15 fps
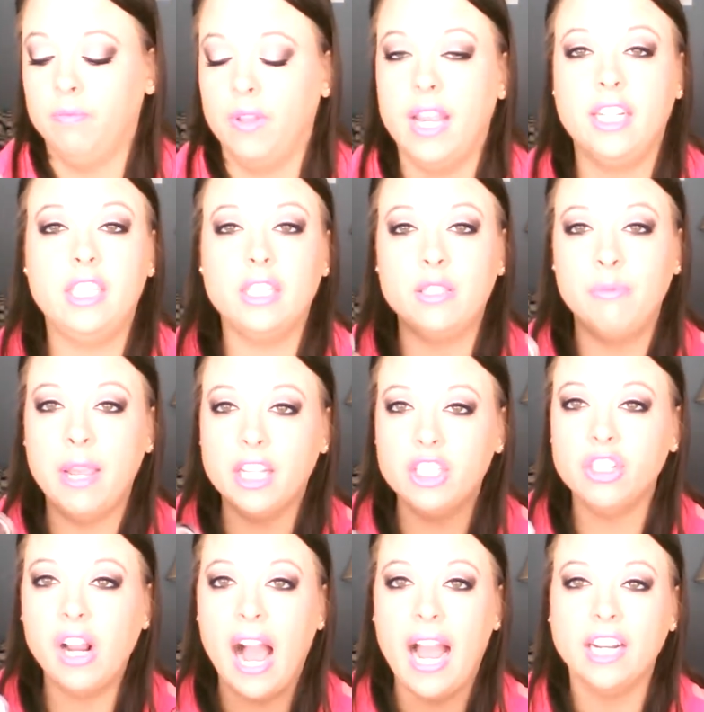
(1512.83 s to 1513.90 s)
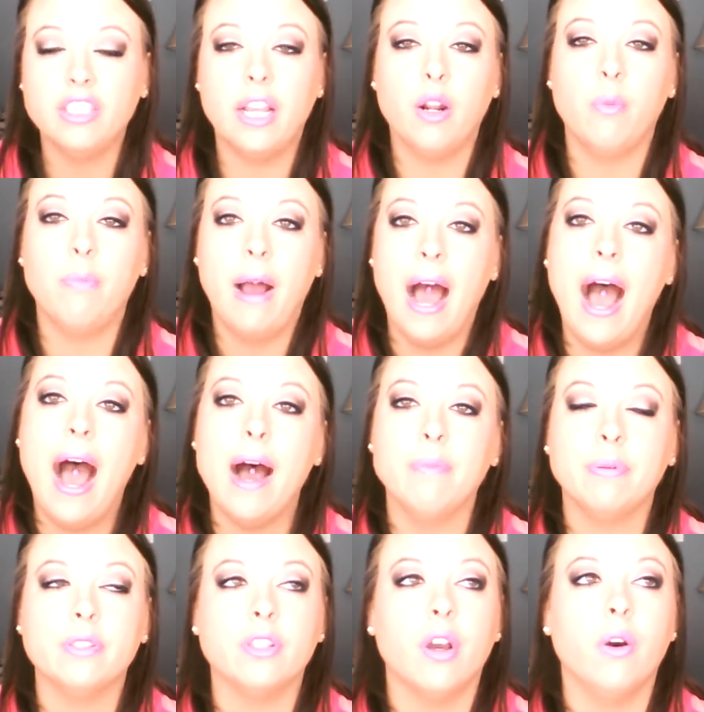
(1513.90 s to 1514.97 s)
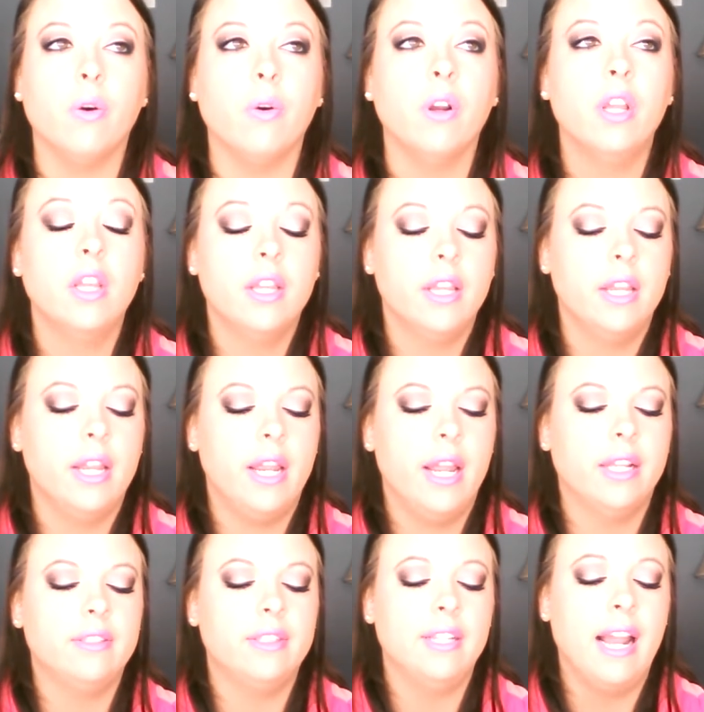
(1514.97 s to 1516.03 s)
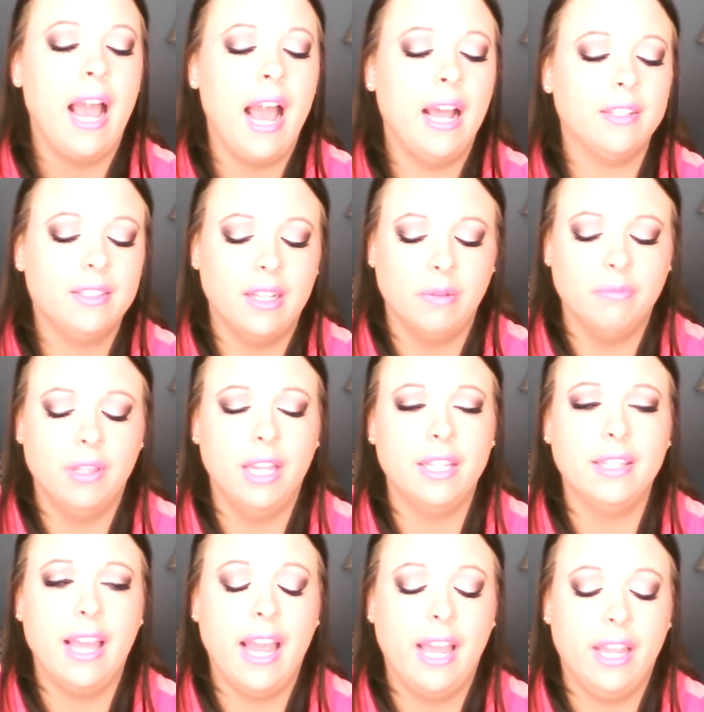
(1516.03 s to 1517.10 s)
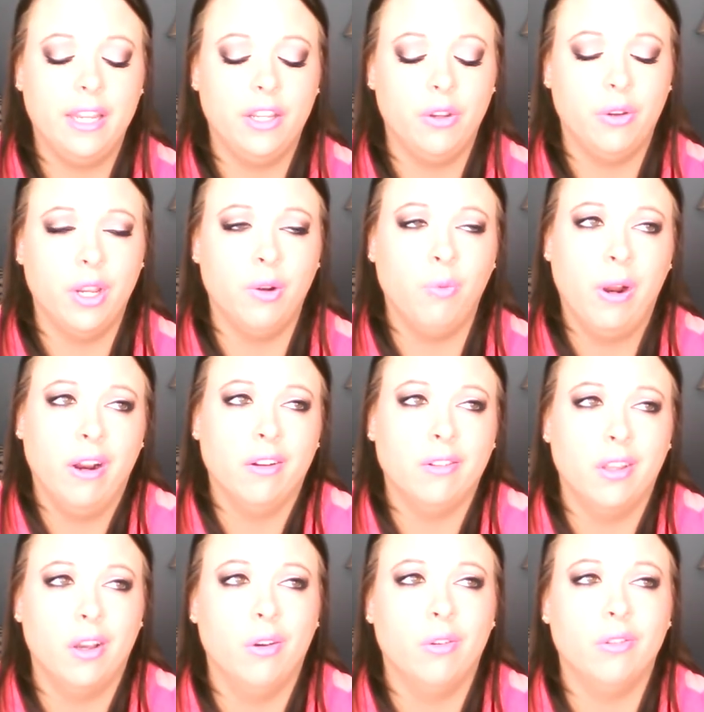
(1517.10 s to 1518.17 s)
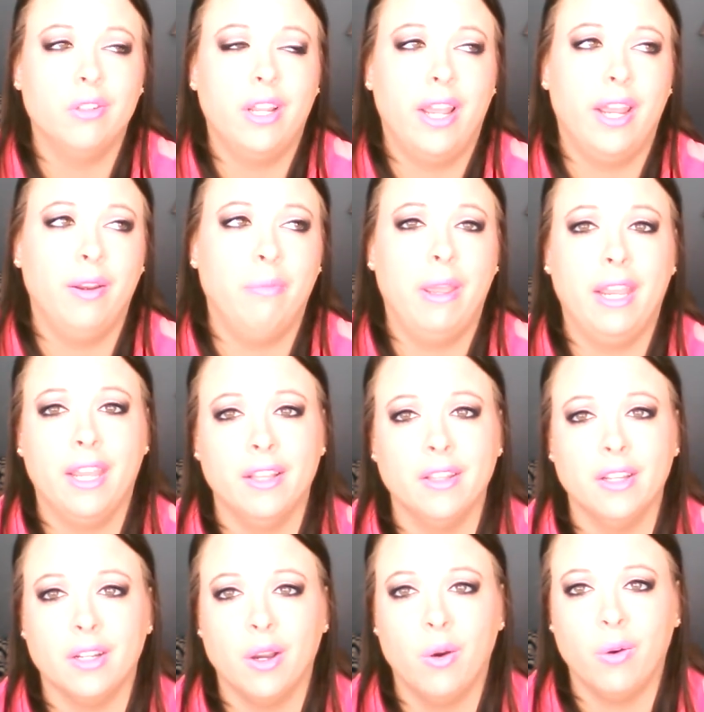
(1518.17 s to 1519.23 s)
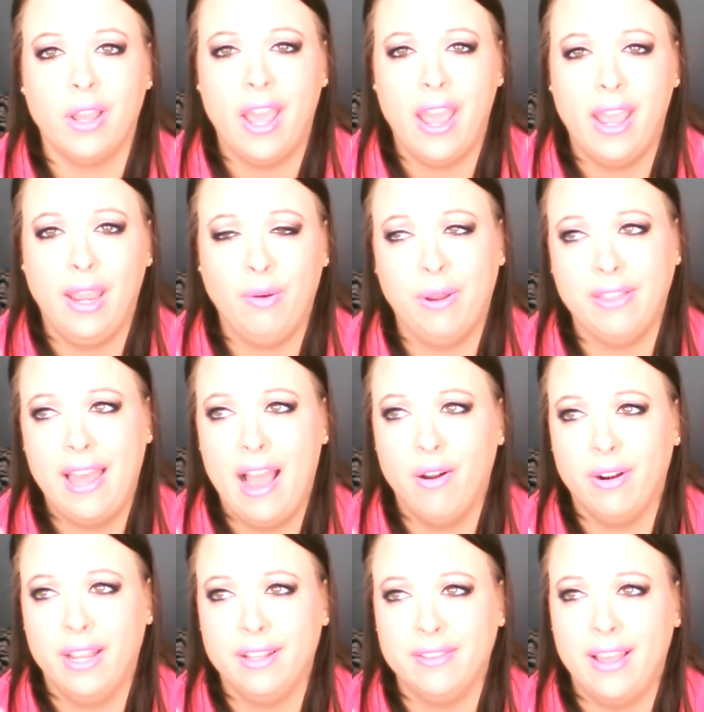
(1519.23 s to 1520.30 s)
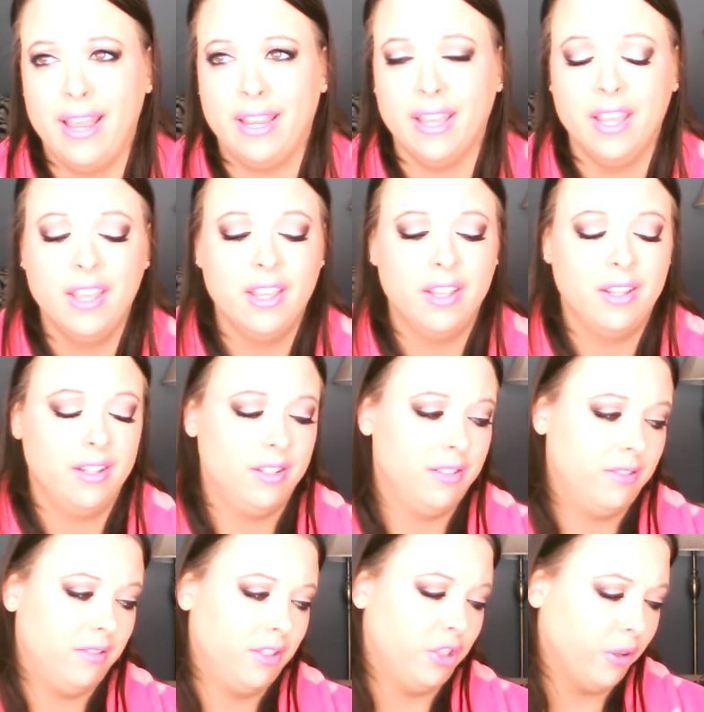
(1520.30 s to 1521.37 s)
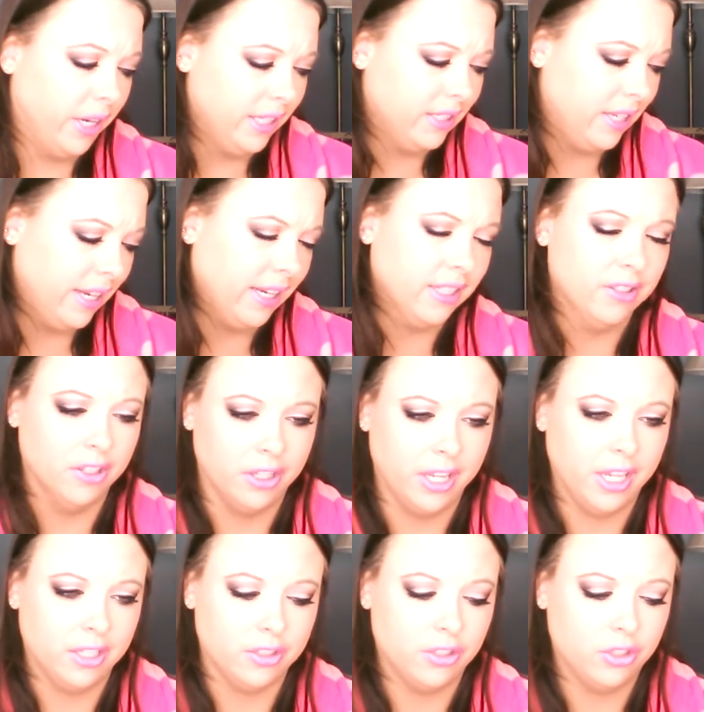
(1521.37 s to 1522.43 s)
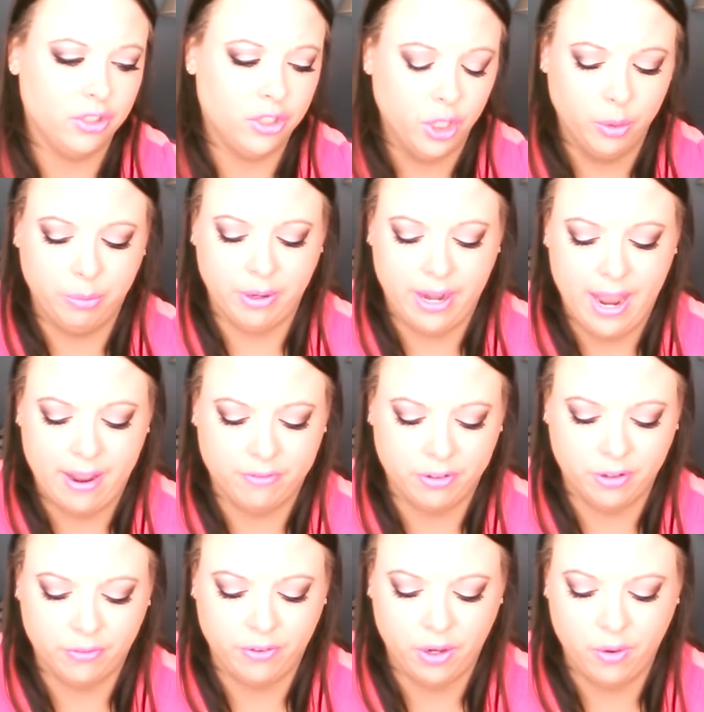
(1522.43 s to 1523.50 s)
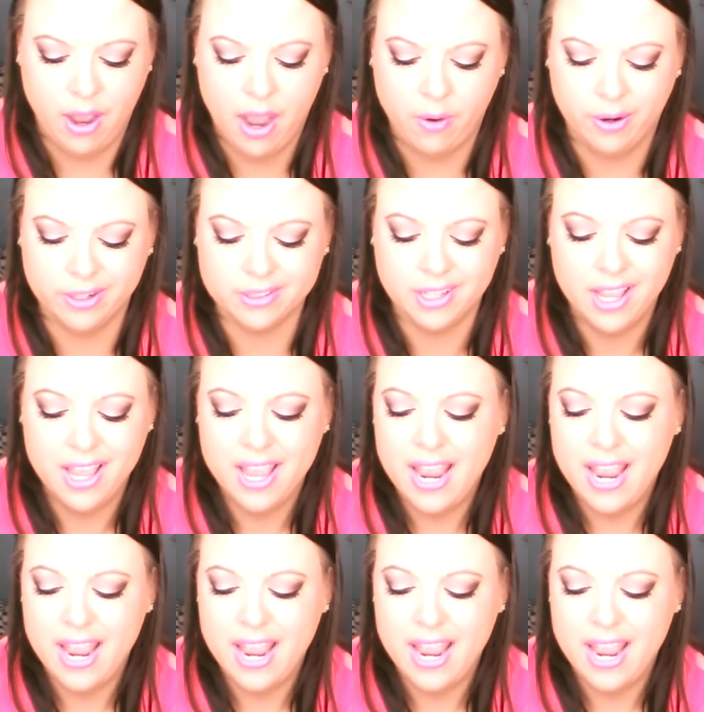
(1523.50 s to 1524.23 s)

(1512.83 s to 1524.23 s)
It just makes your eyeshadow pop. So it's not something that you can wear alone and make it look okay without it like creasing and looking stupid after a few hours.